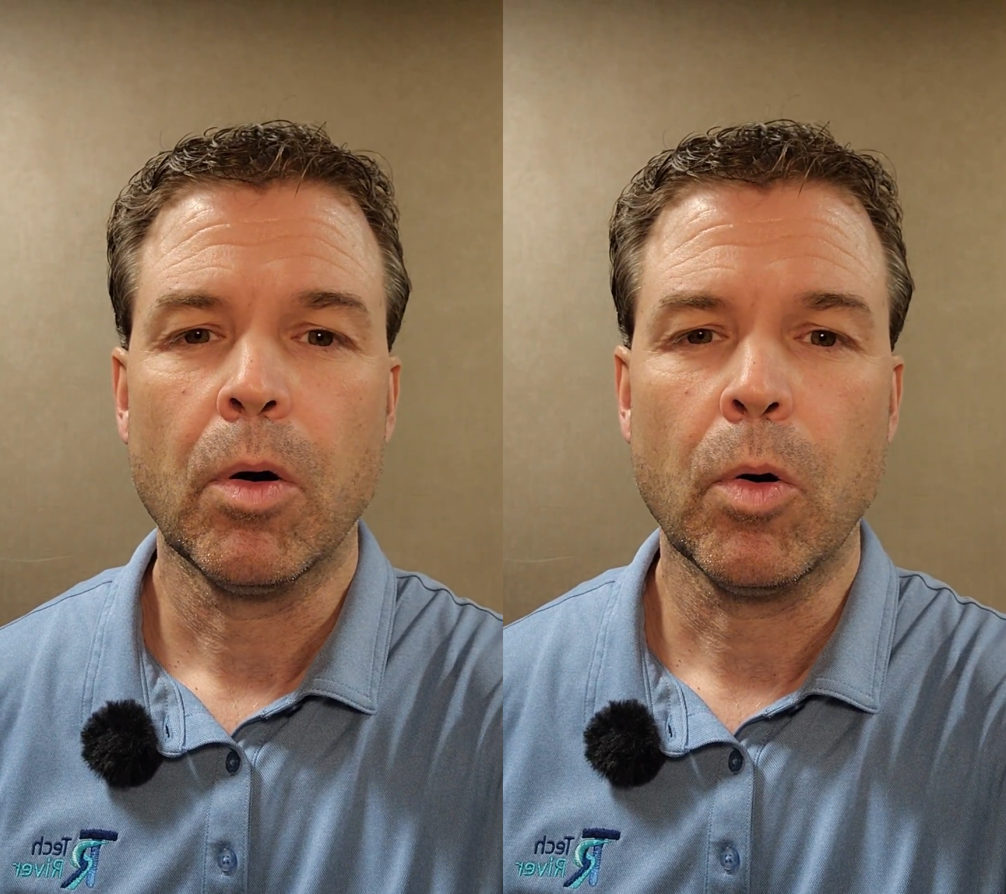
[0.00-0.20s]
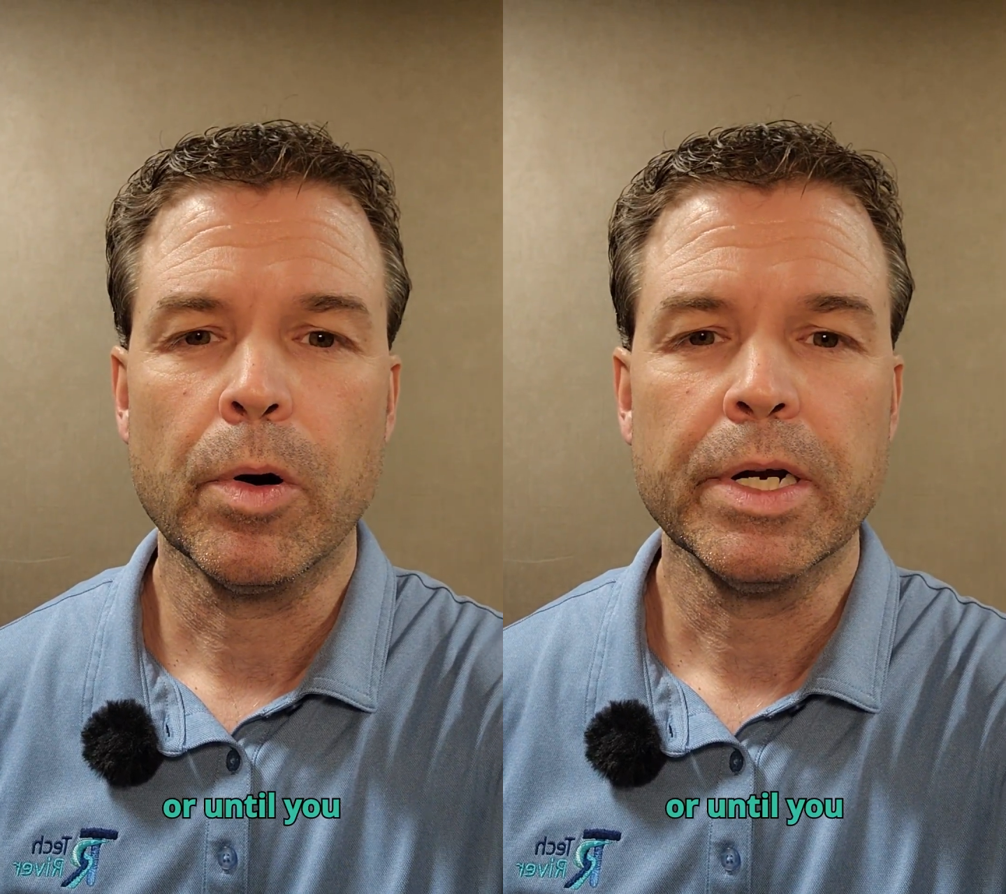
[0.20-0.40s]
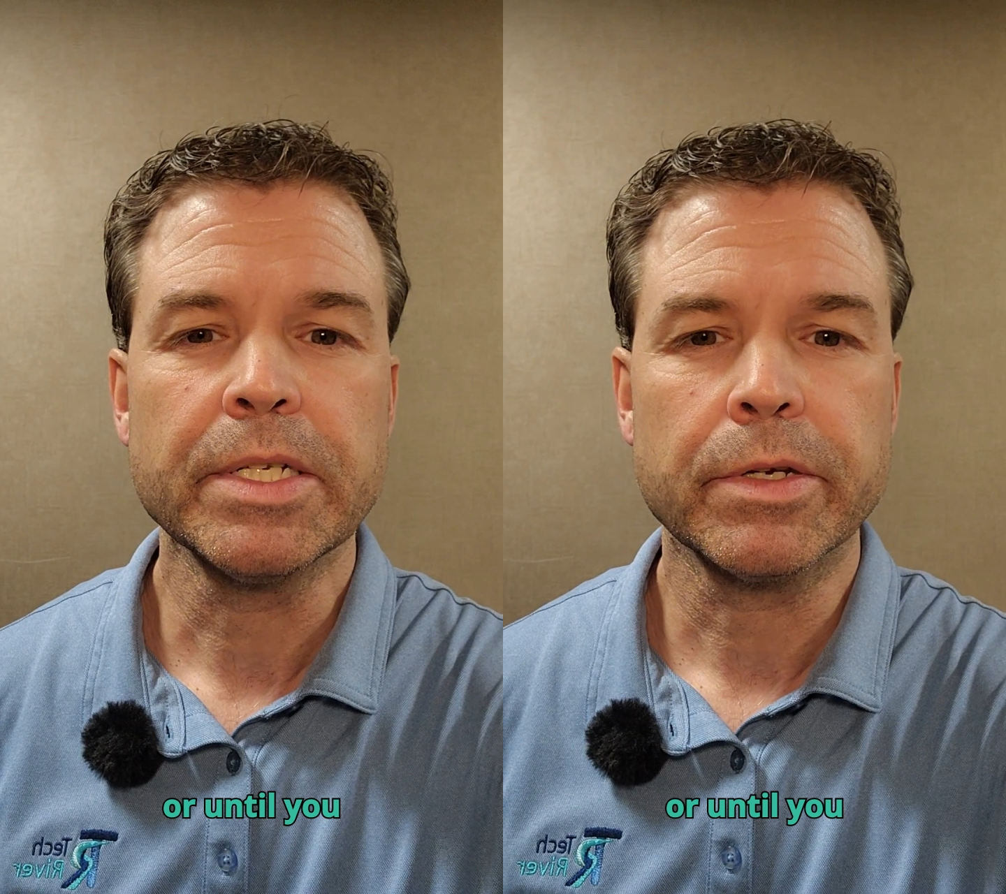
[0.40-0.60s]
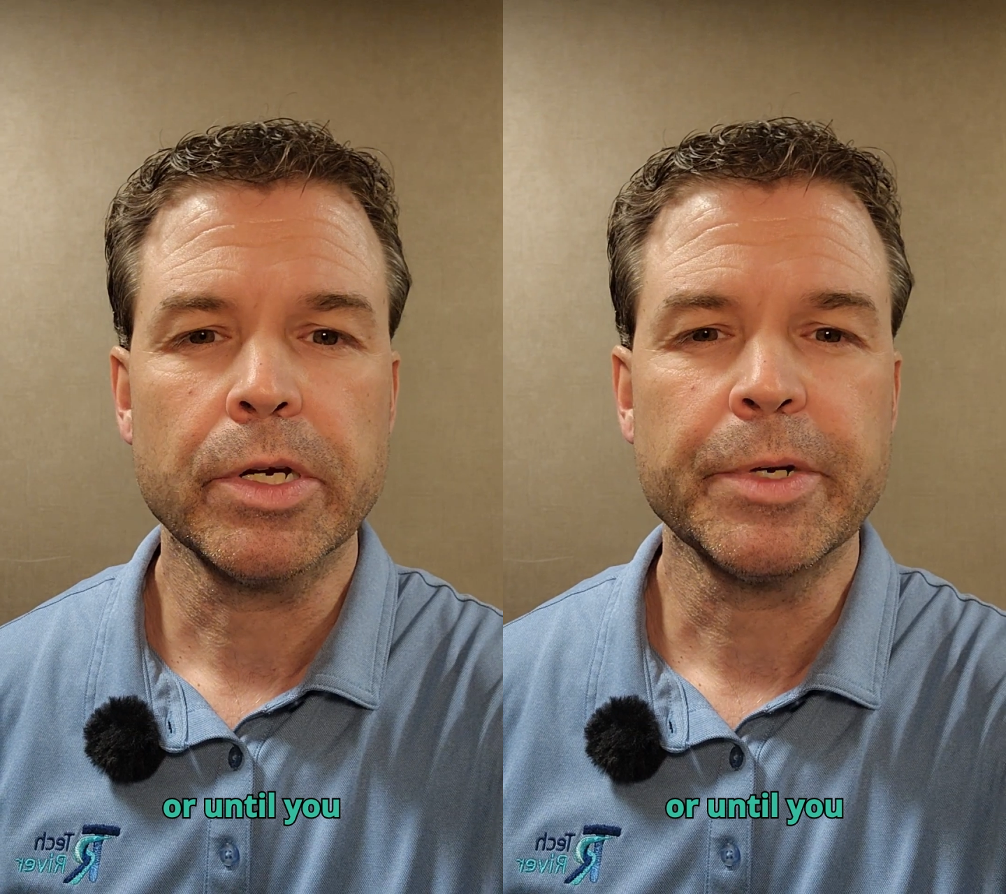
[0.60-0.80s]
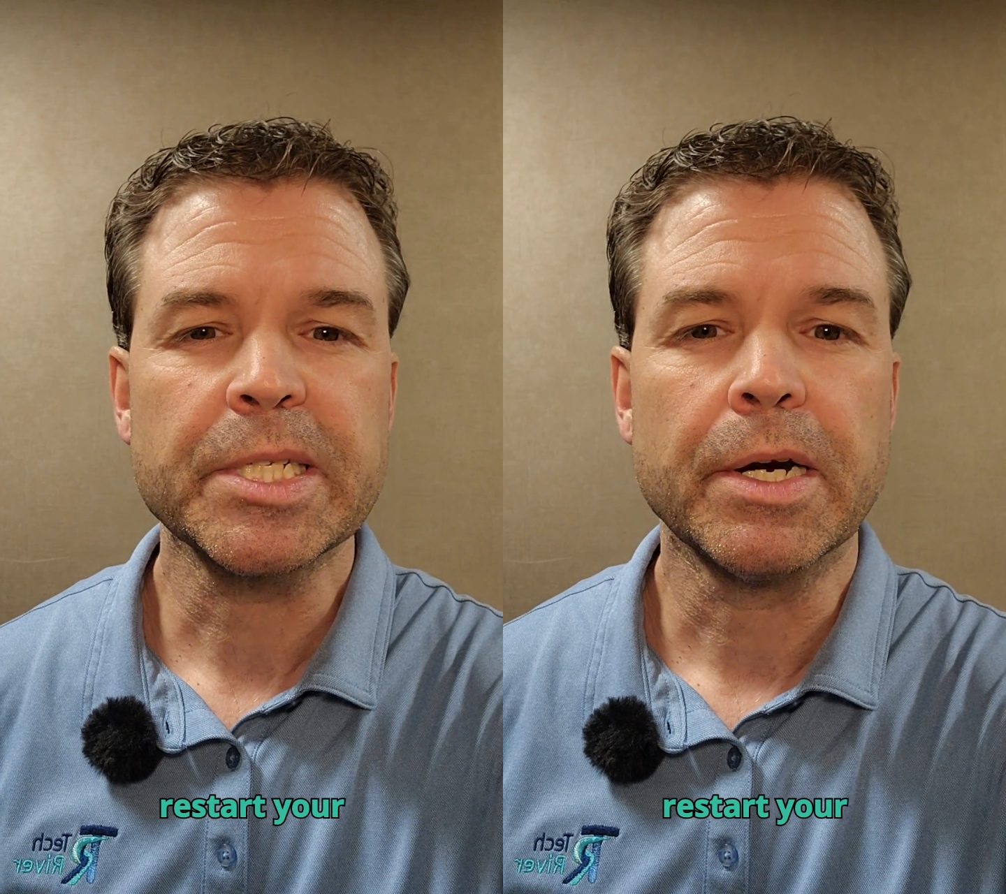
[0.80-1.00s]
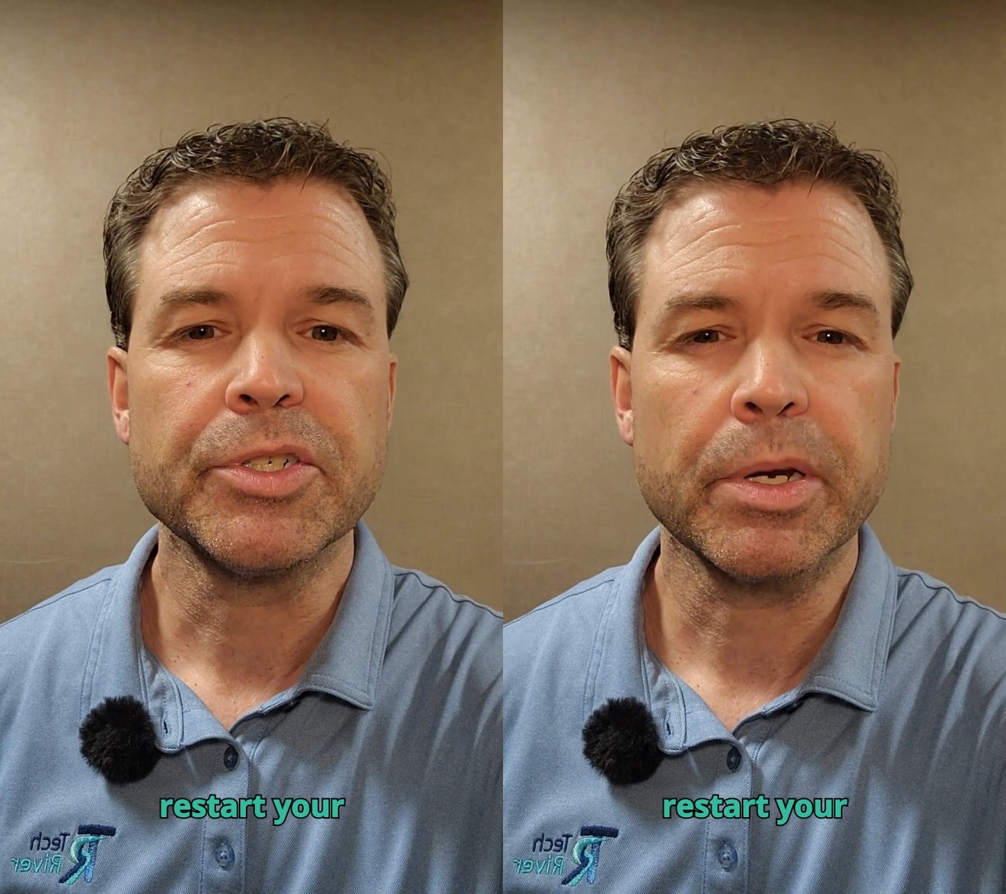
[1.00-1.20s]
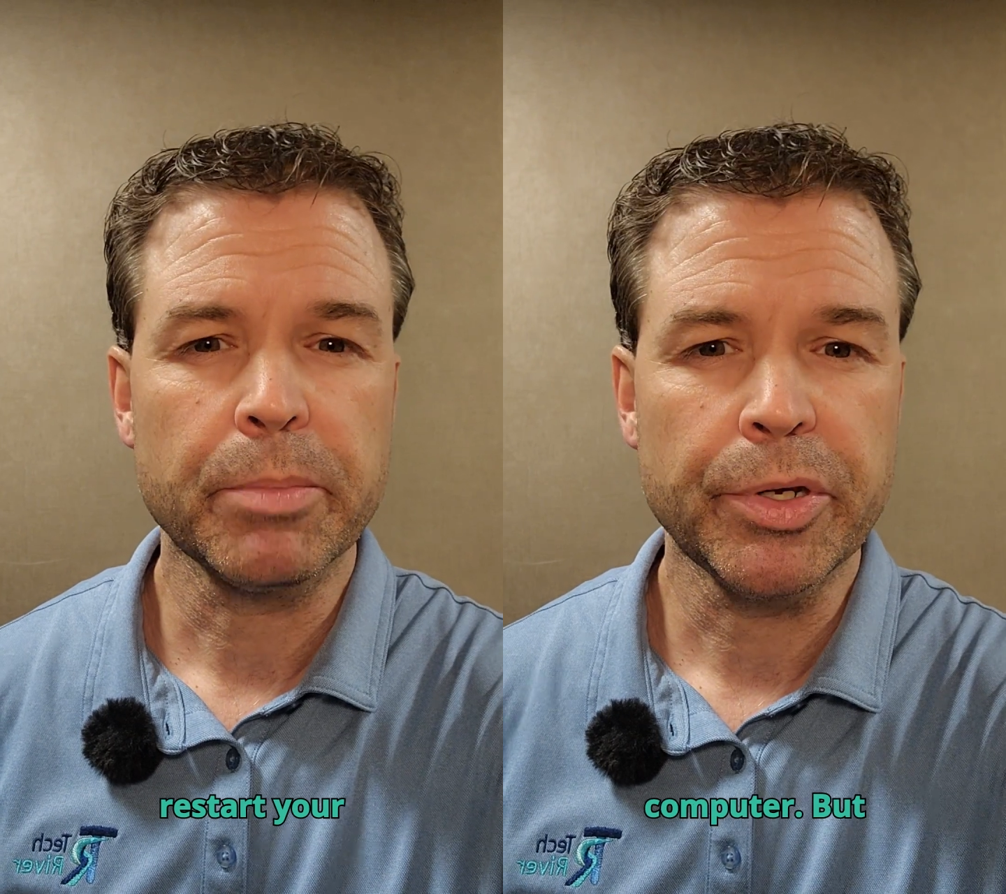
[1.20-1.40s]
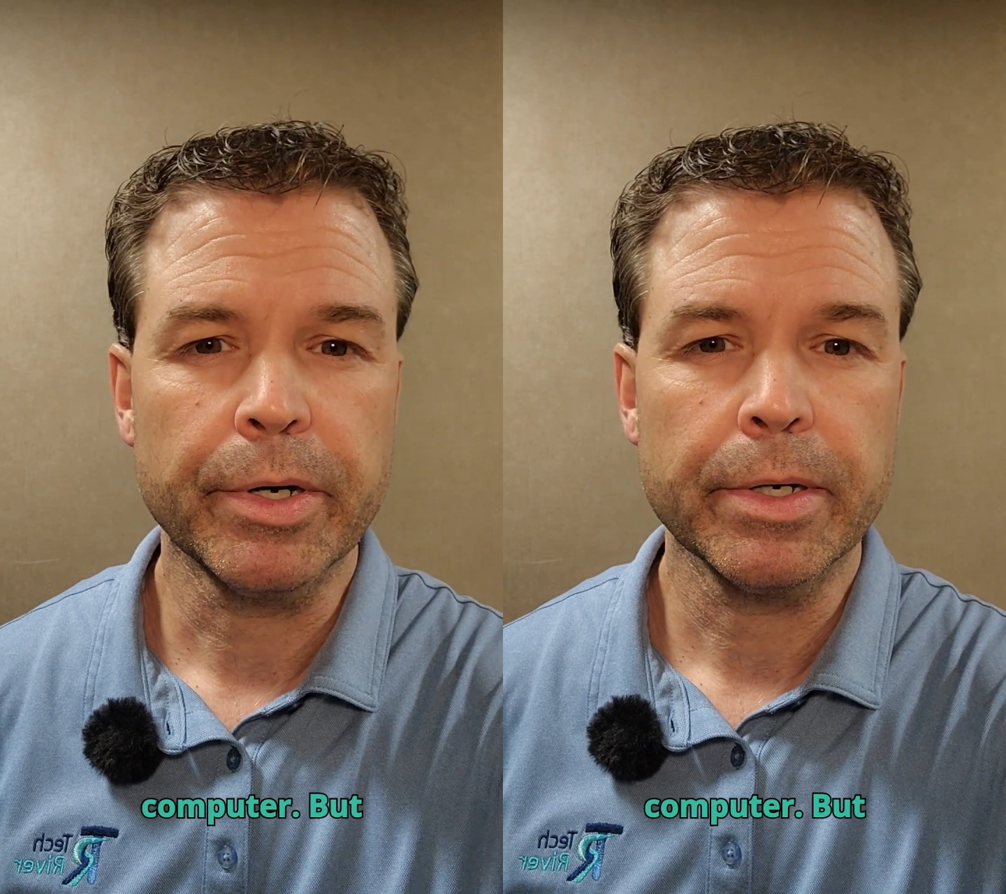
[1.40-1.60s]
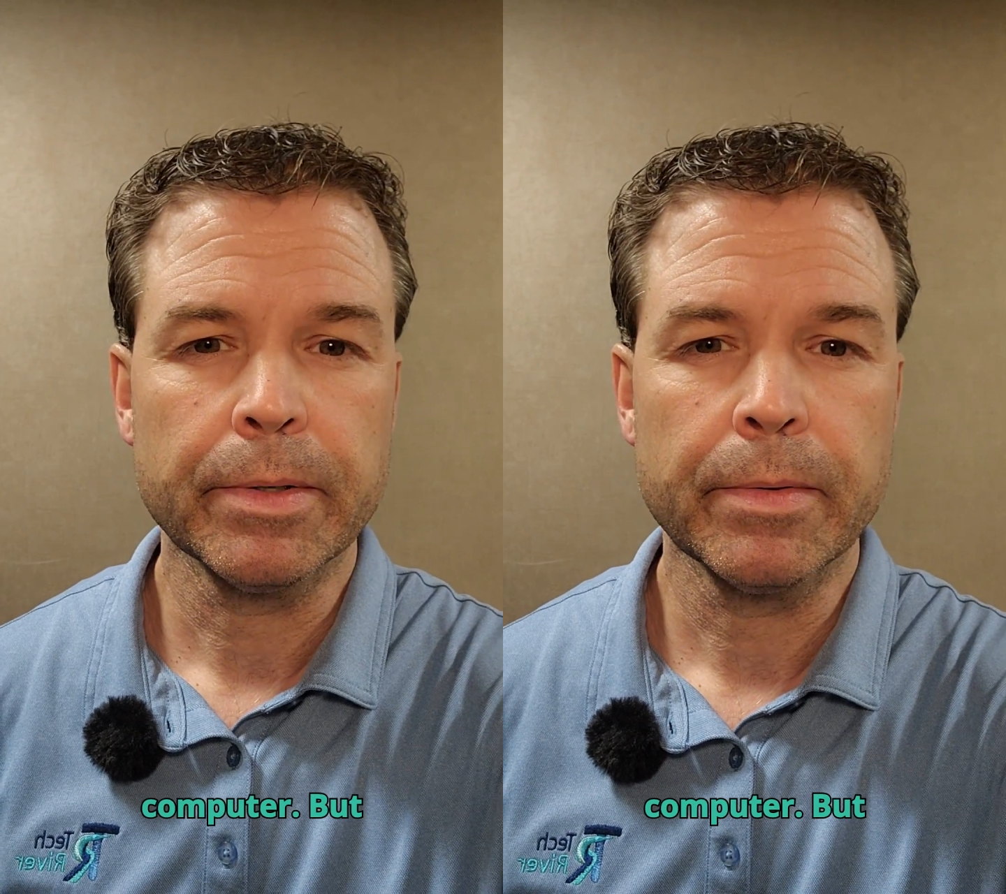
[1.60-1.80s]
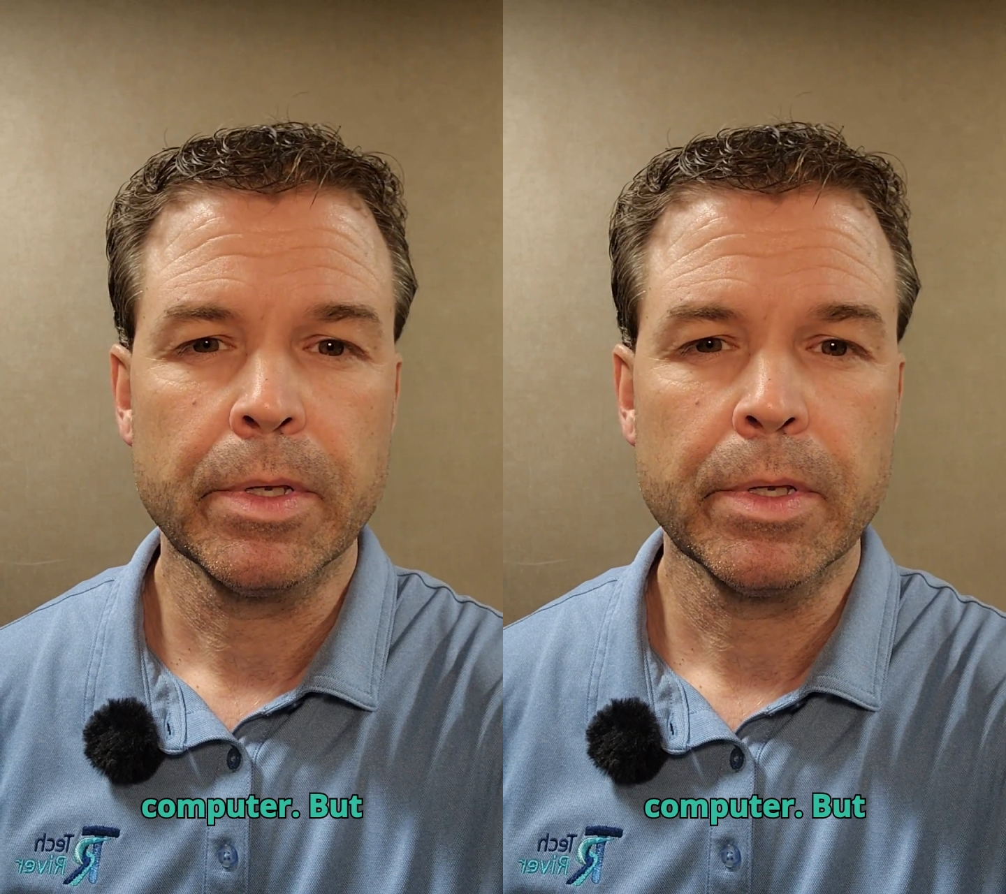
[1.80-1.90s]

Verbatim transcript: or until you restart your computer.